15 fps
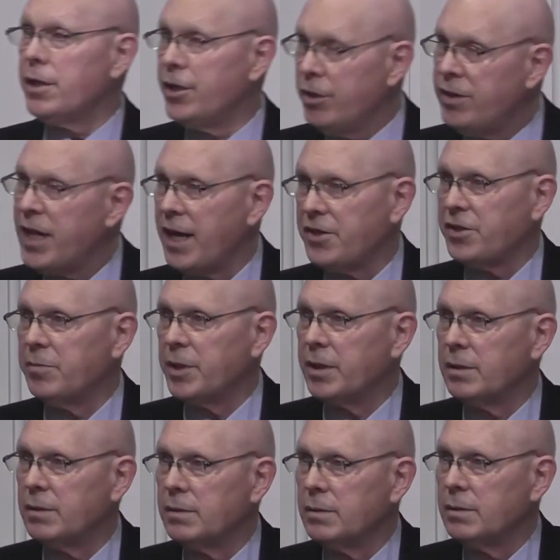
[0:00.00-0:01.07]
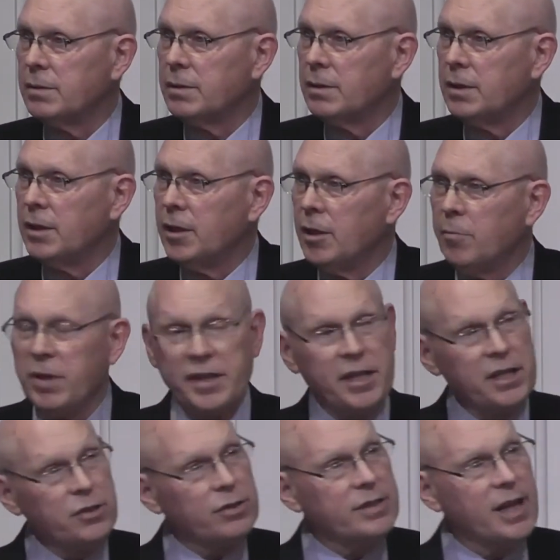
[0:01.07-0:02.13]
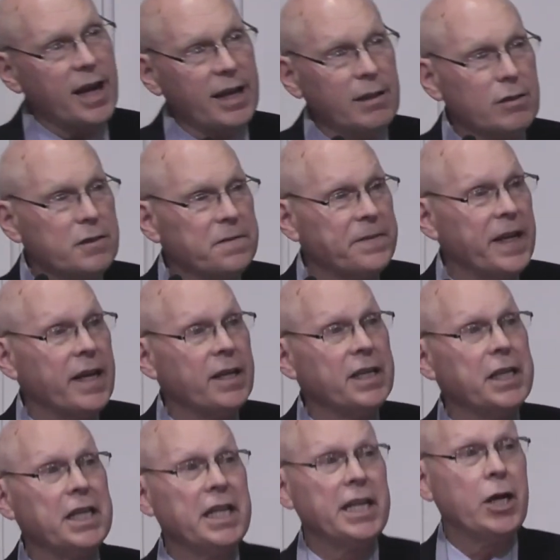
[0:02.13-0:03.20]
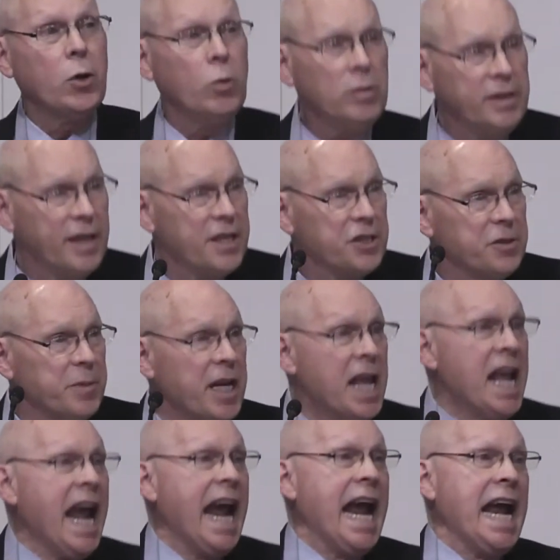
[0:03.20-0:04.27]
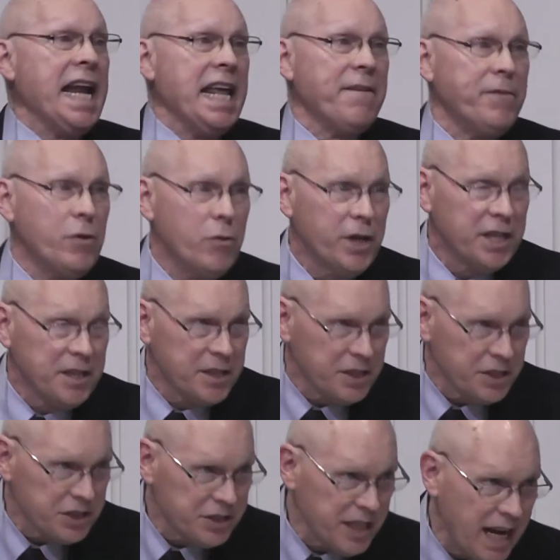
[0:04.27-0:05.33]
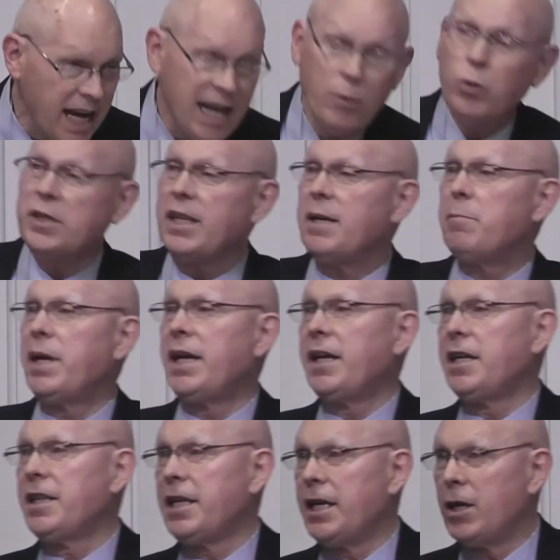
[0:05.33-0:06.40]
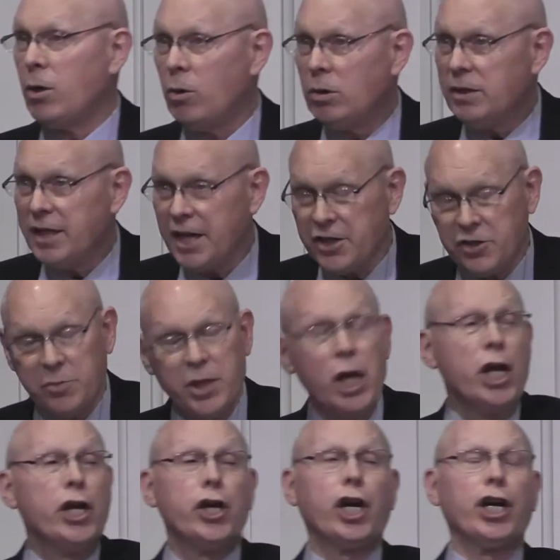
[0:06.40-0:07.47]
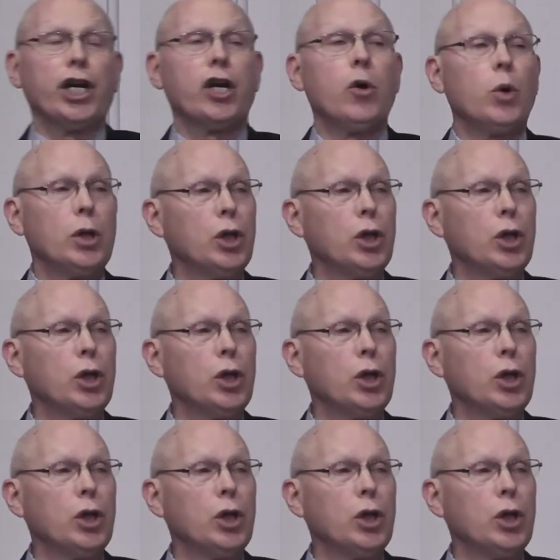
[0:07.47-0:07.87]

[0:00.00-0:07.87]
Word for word: the New Testament. But these are titles found in the Old Testament. And if you can decide what they mean in the Old Testament, you're going to go a